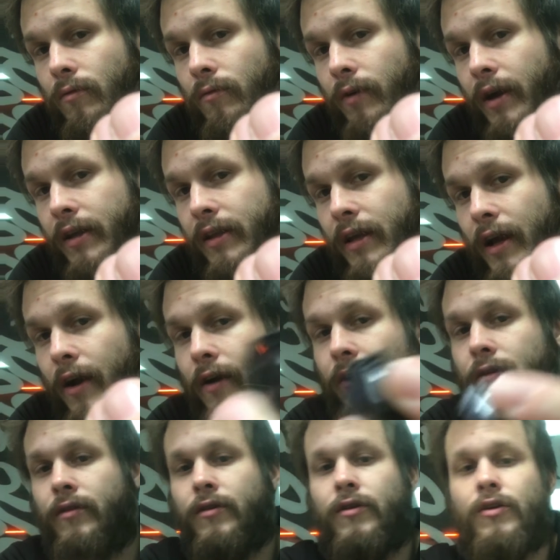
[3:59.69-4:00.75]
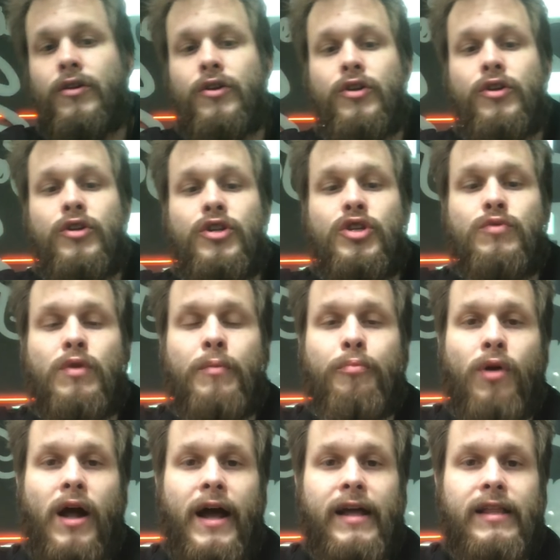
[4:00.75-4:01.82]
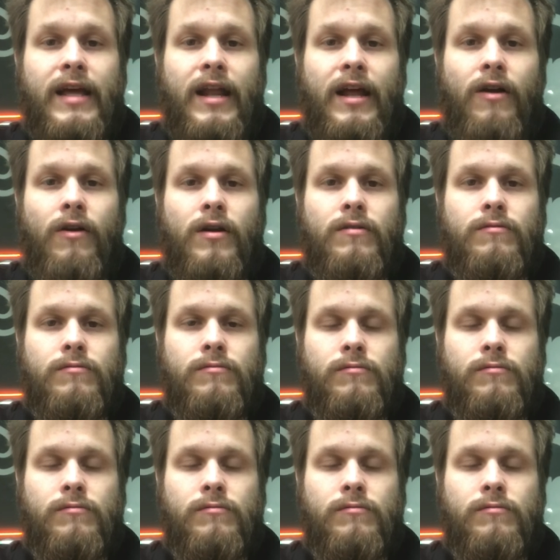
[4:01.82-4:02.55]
Right there. You just want to pry at that arrow.